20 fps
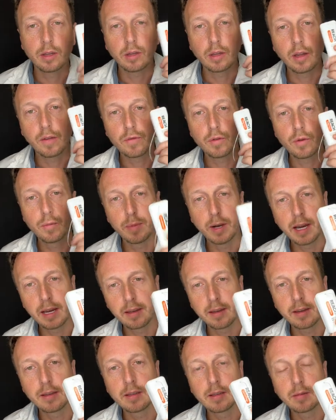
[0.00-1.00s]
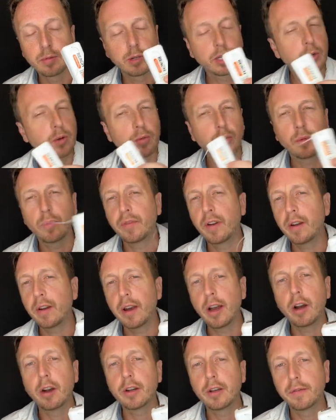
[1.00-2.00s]
If you buy this, which you very
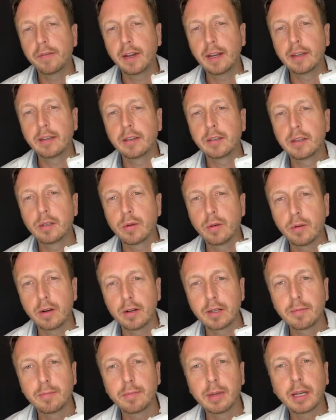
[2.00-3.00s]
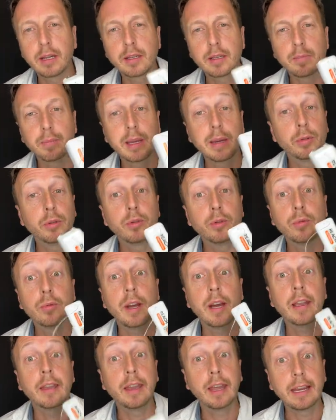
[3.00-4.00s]
hard to find in the stores because people do
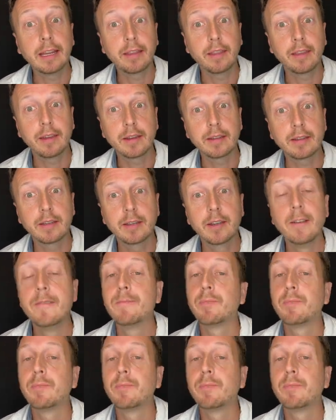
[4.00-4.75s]
not like this.